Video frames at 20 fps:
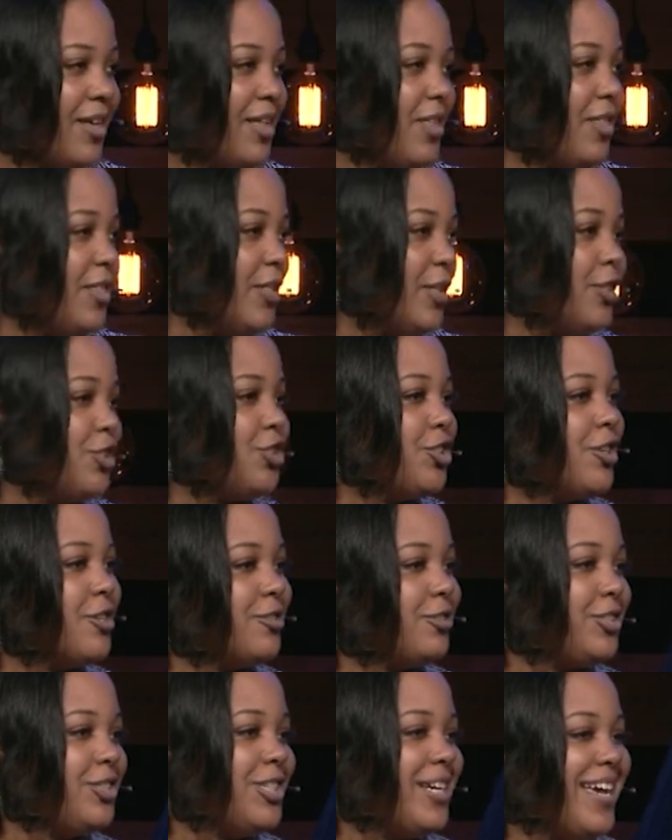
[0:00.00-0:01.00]
The
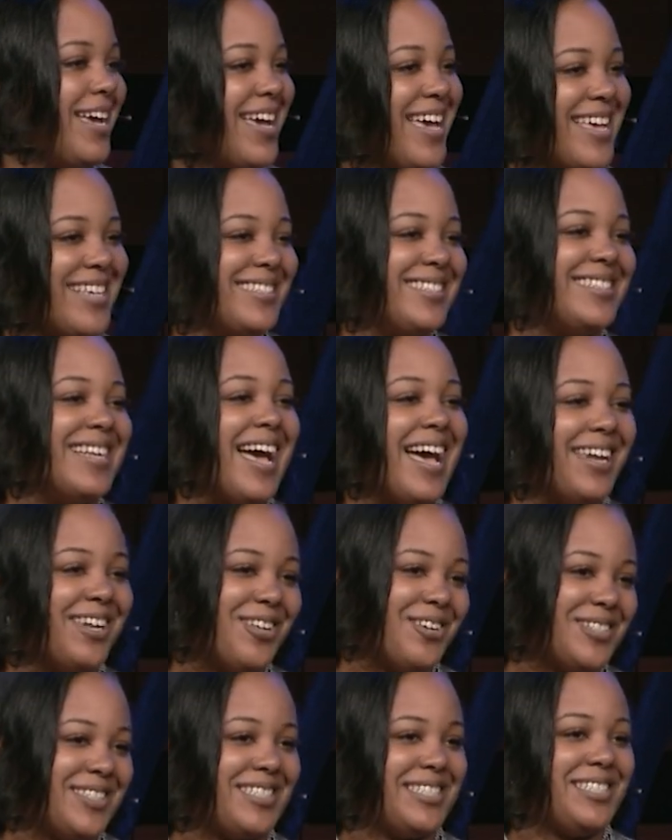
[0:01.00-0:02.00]
church has not
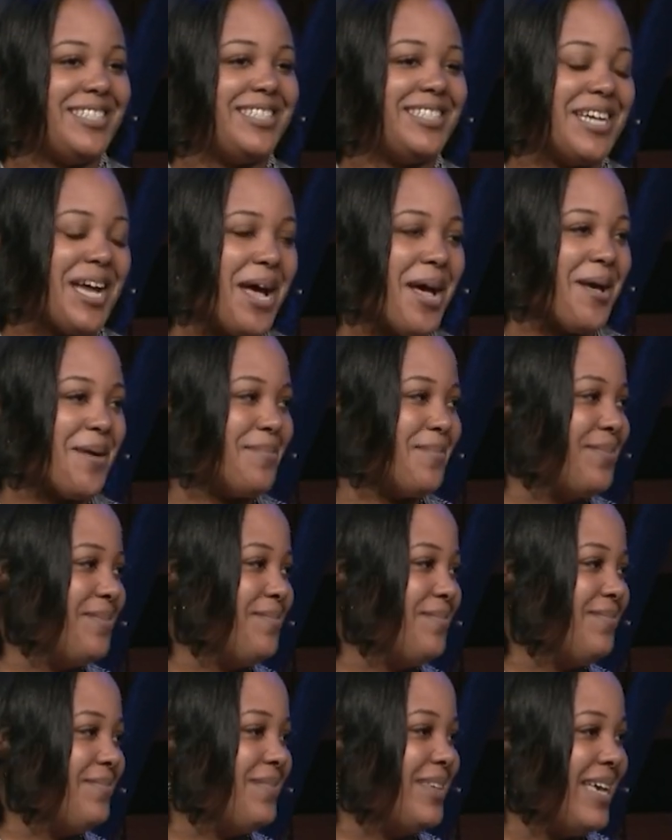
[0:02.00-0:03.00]
lost its job.
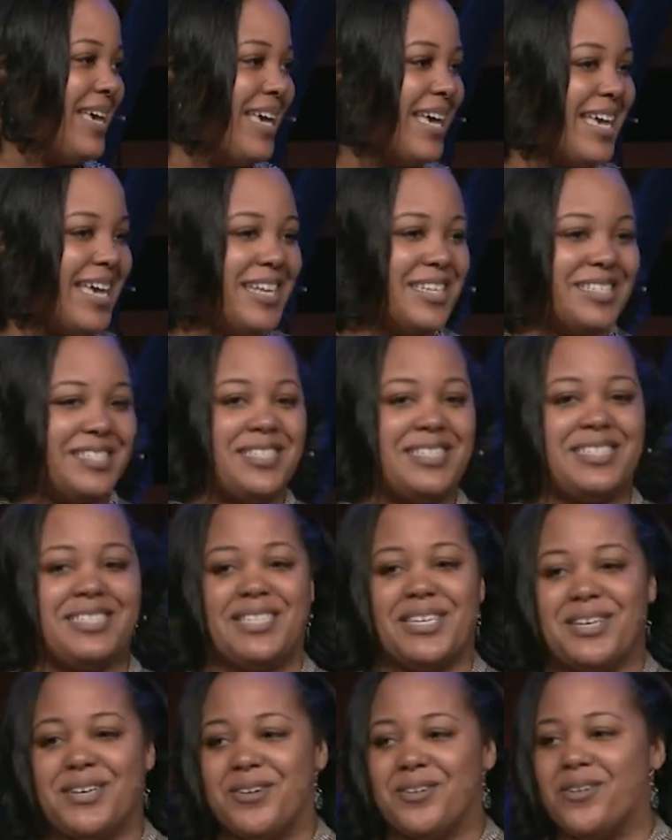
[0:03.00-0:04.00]
It is
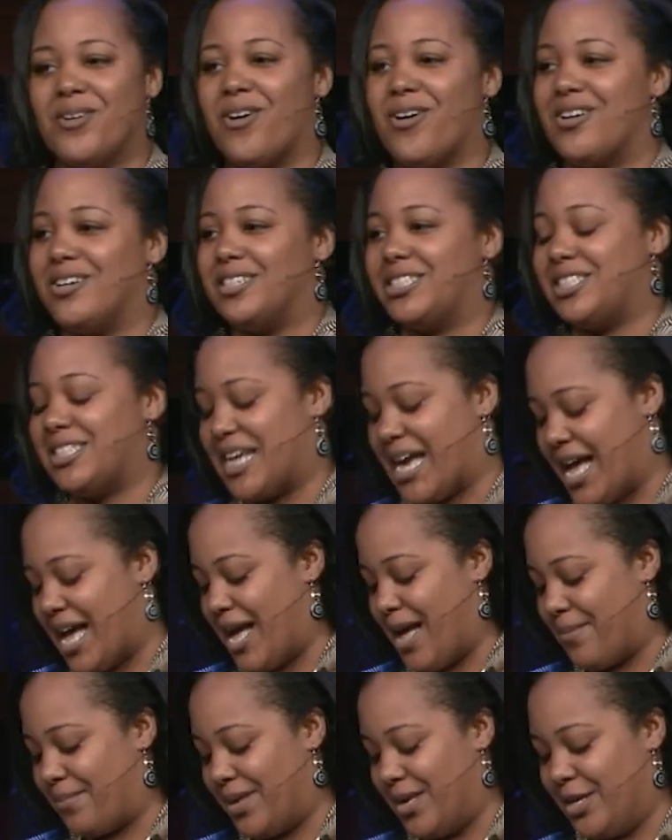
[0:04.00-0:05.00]
still our
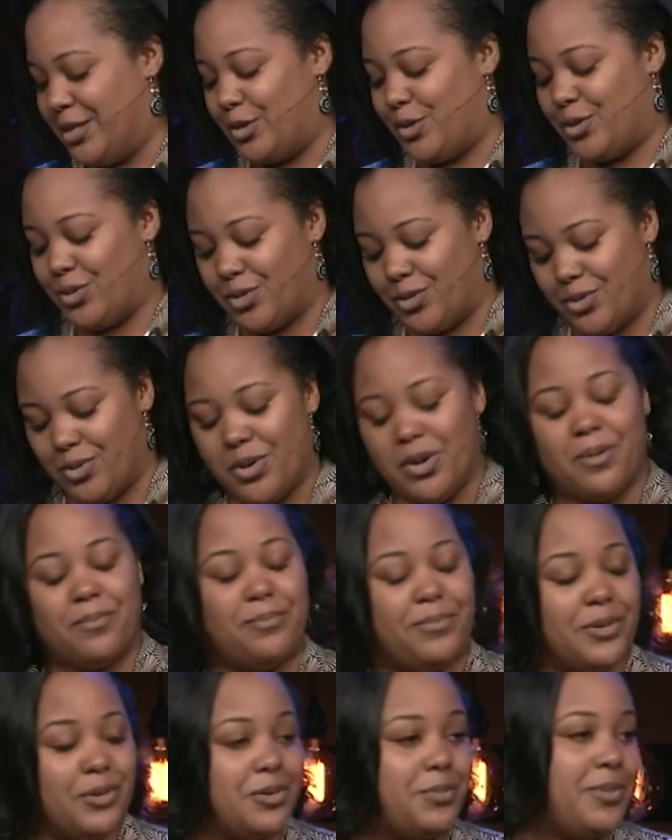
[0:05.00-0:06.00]
job to
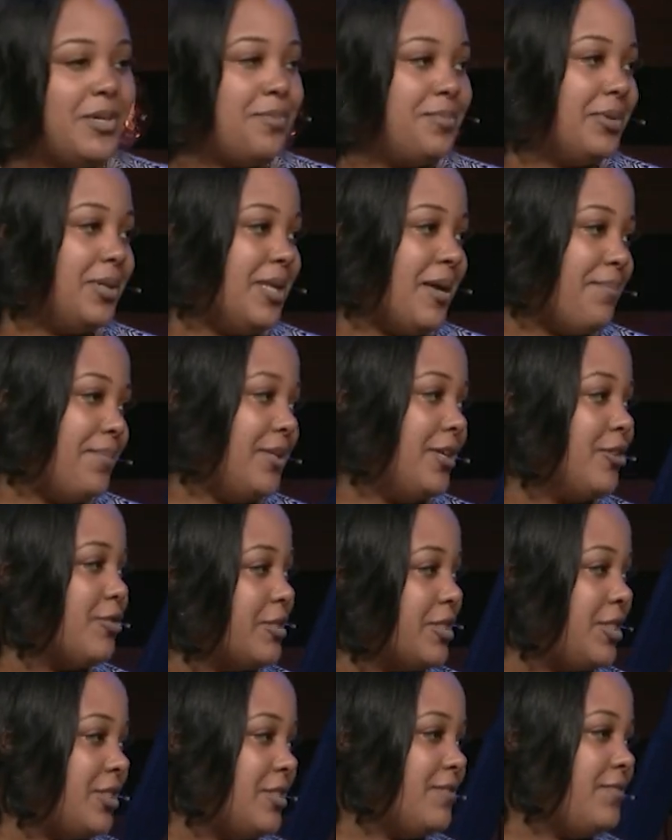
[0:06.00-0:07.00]
build people up in the
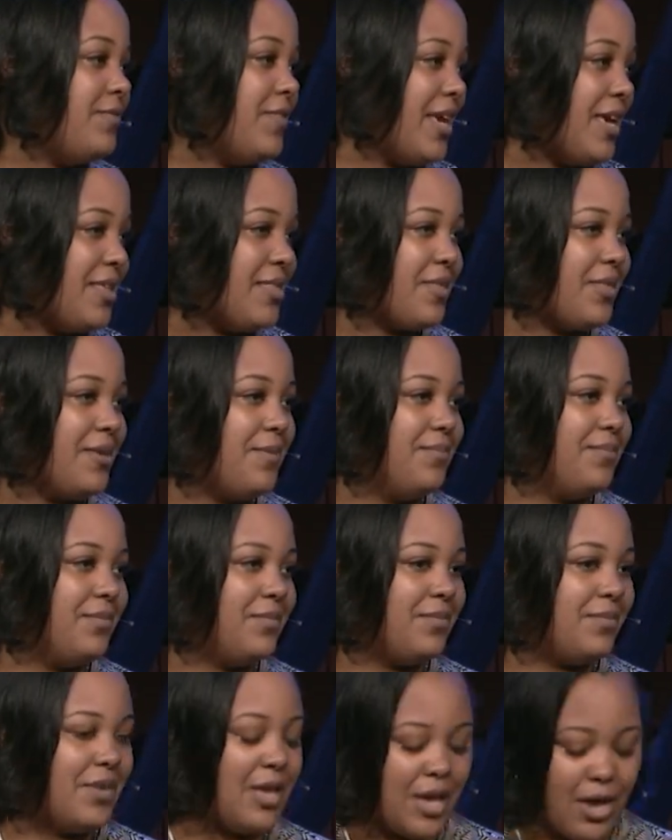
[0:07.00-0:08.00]
Christian faith.
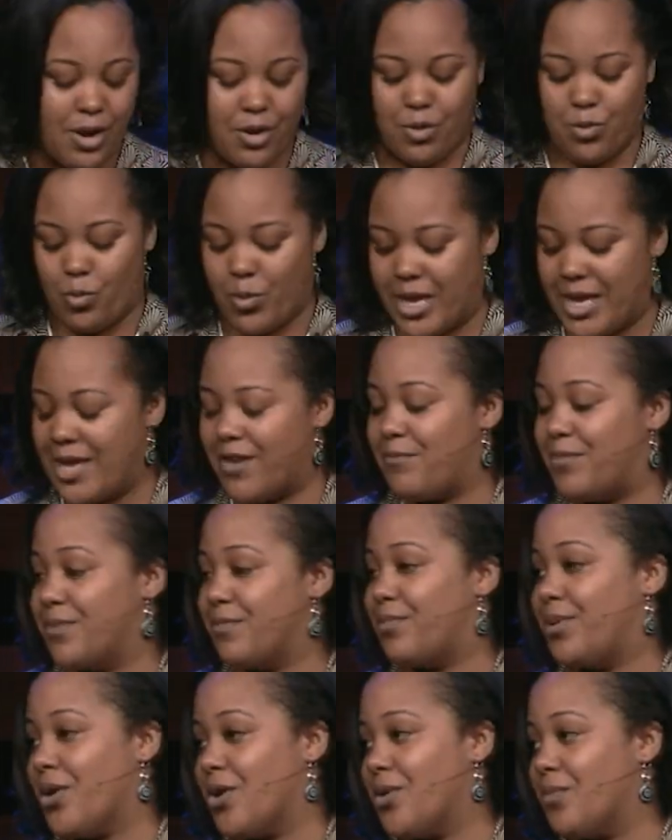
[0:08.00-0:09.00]
We have been
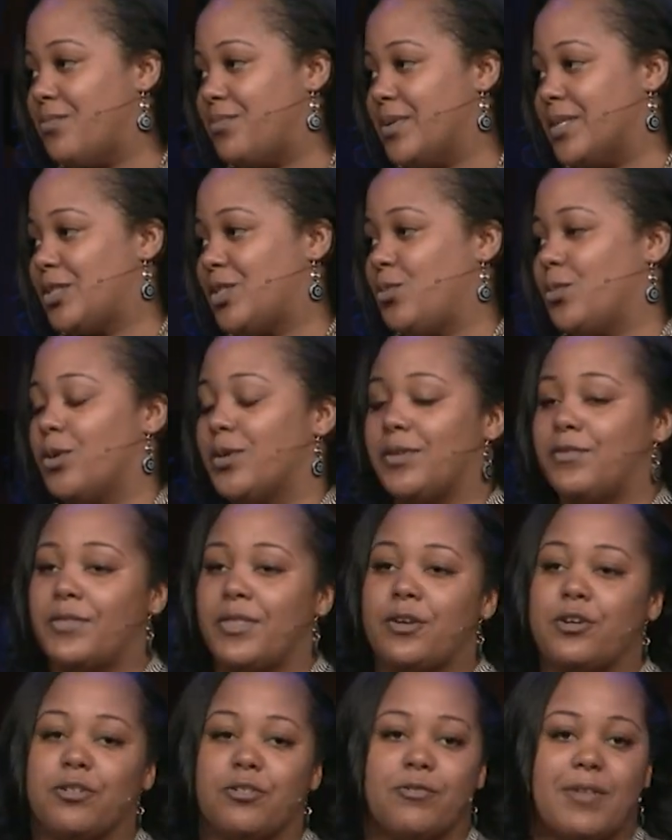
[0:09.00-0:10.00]
purposed with
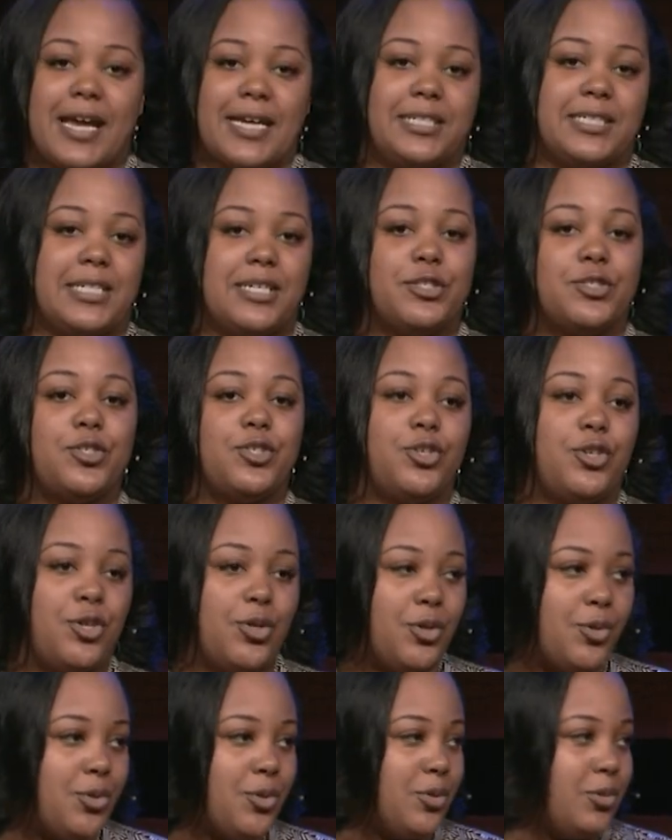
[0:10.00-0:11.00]
correcting
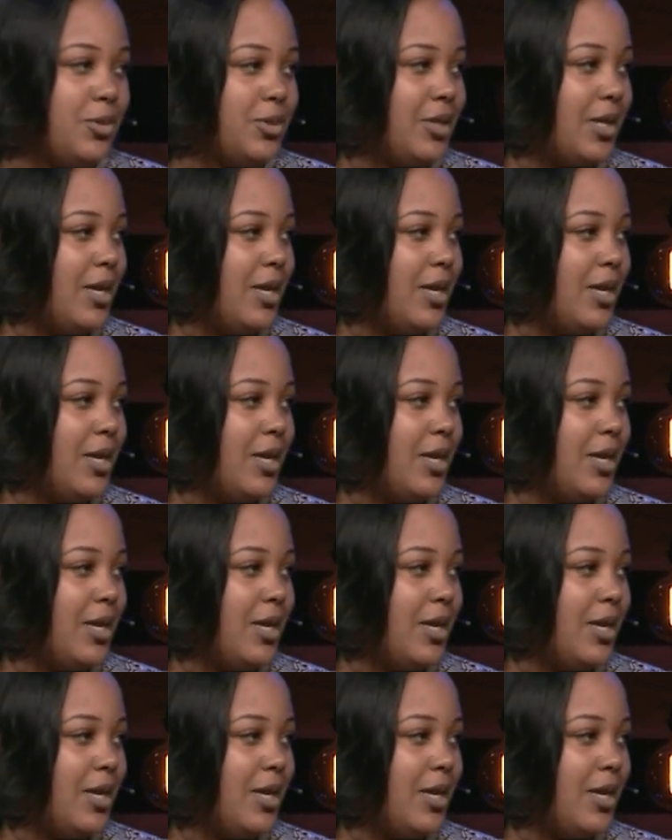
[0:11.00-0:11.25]
skewed